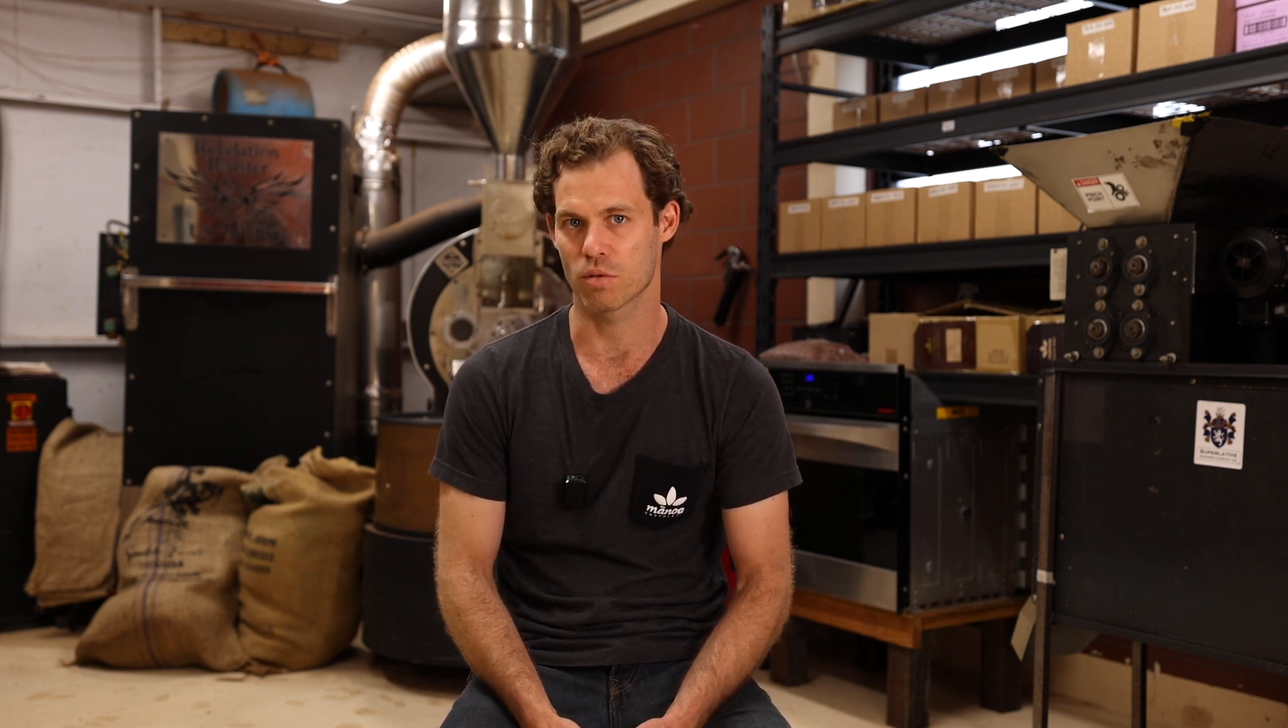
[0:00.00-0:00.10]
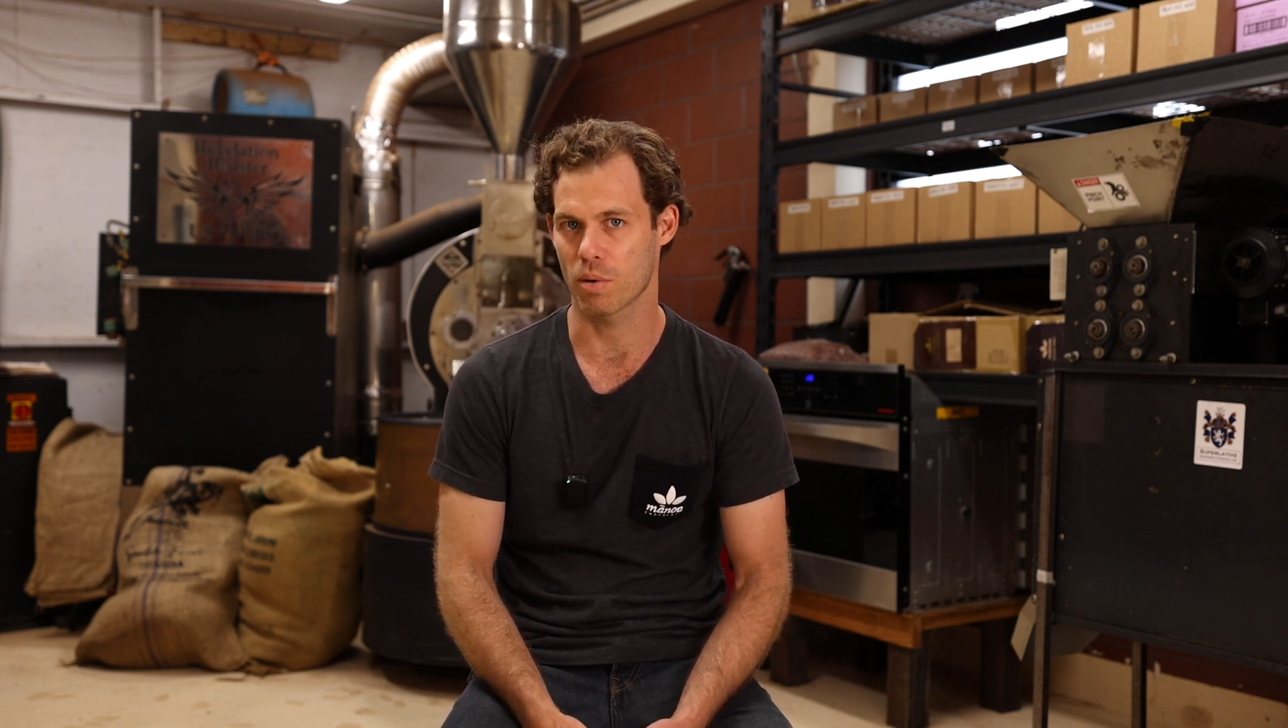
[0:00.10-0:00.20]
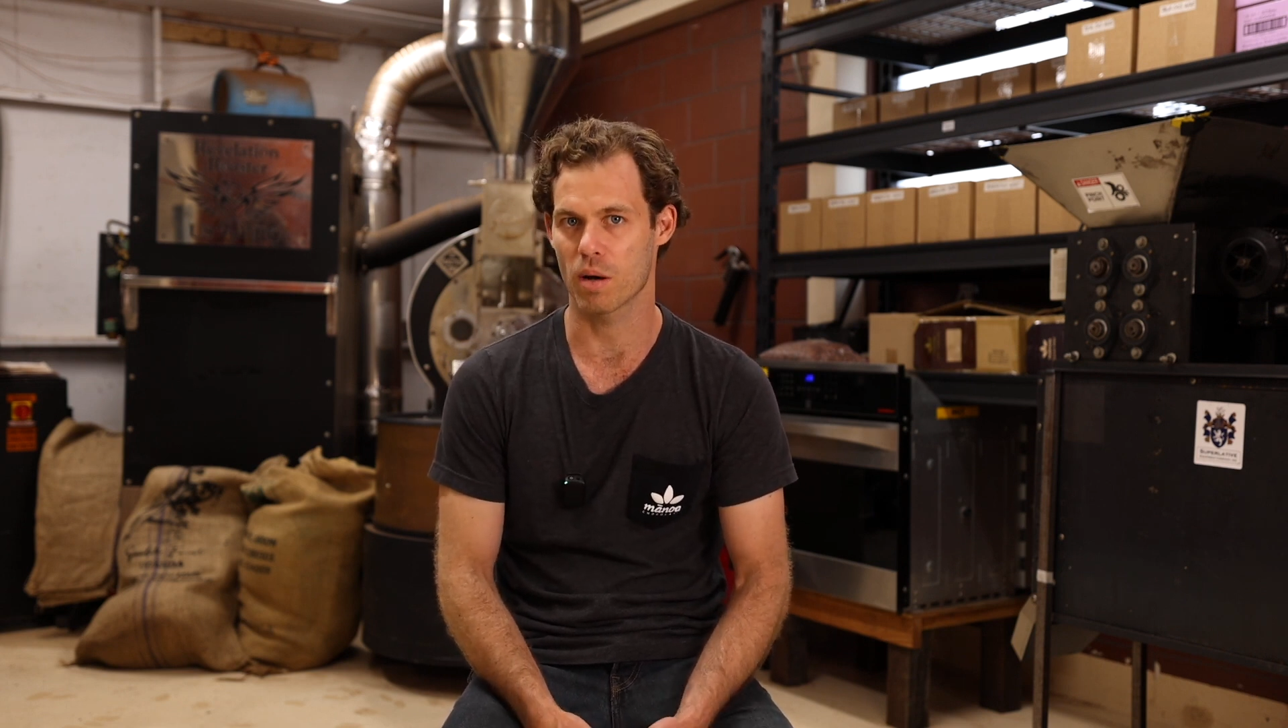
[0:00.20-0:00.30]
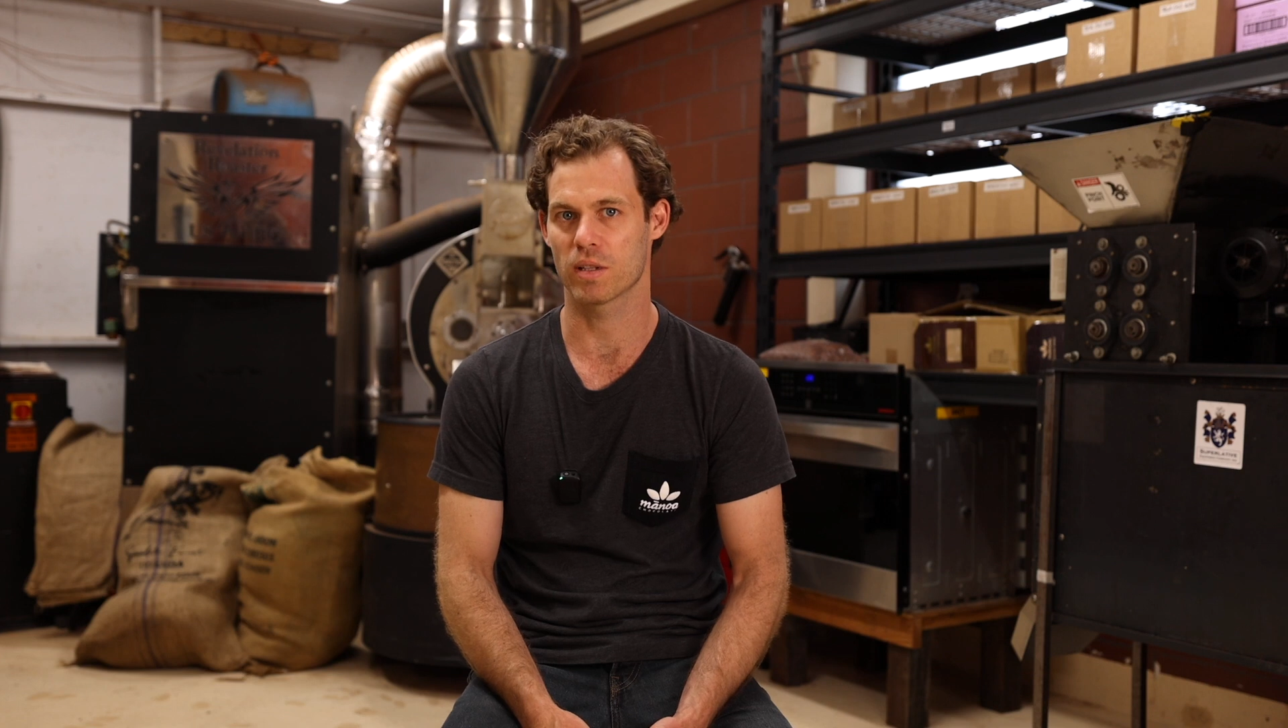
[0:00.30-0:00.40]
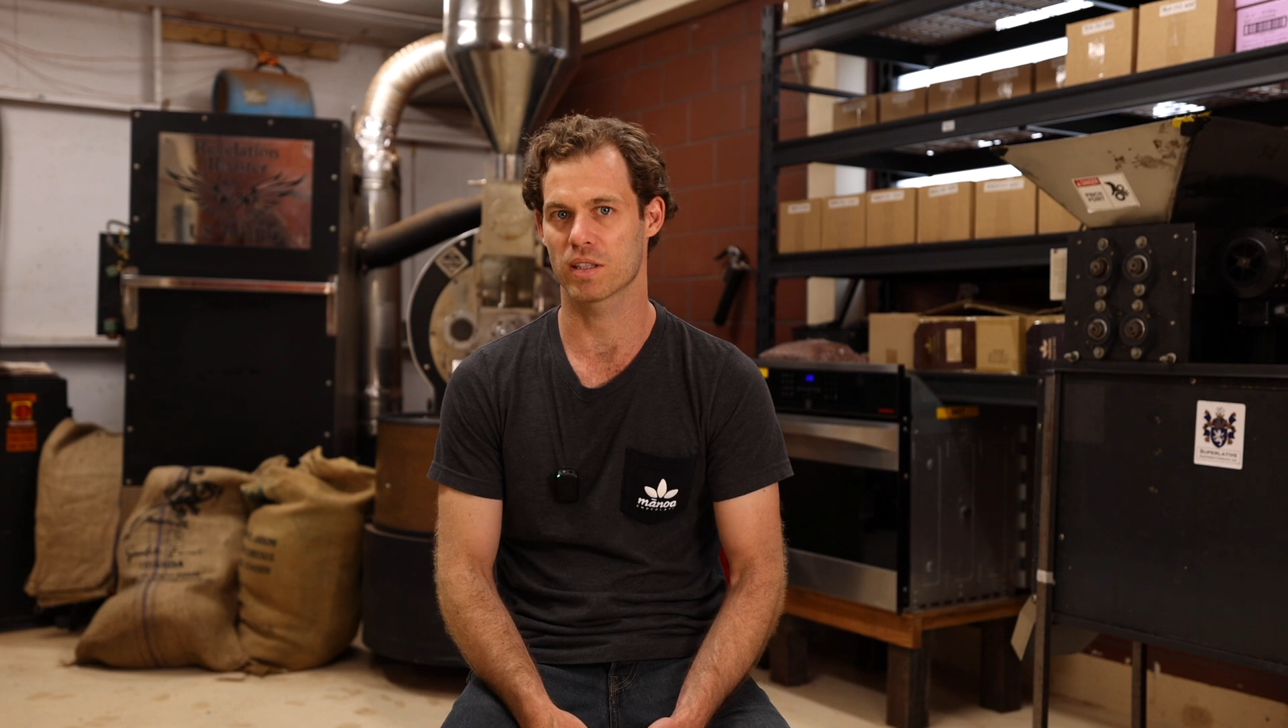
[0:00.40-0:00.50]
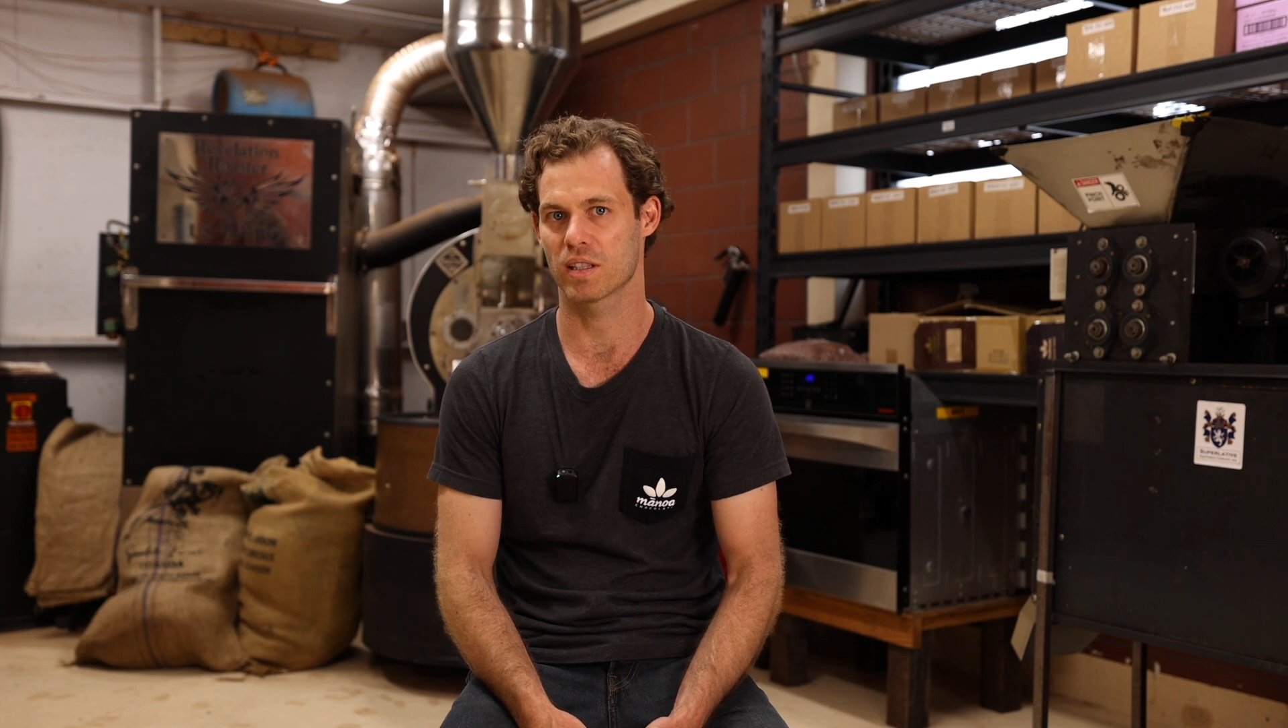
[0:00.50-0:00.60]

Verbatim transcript: Republic